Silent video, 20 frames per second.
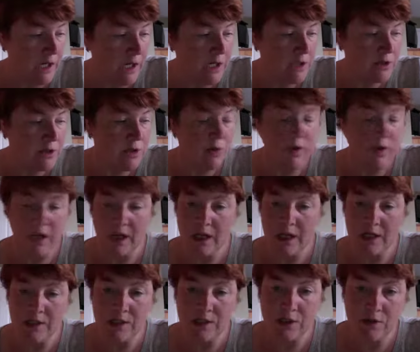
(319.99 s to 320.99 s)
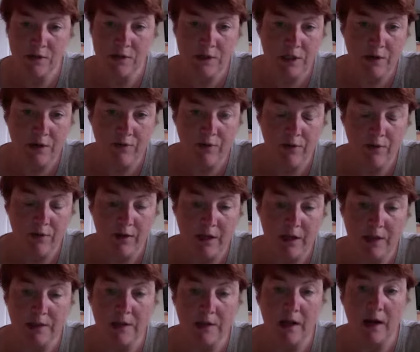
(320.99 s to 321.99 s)
So the kids use different
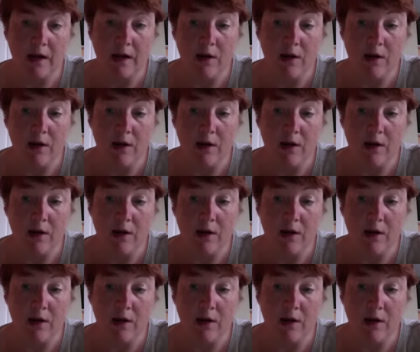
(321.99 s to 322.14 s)
things like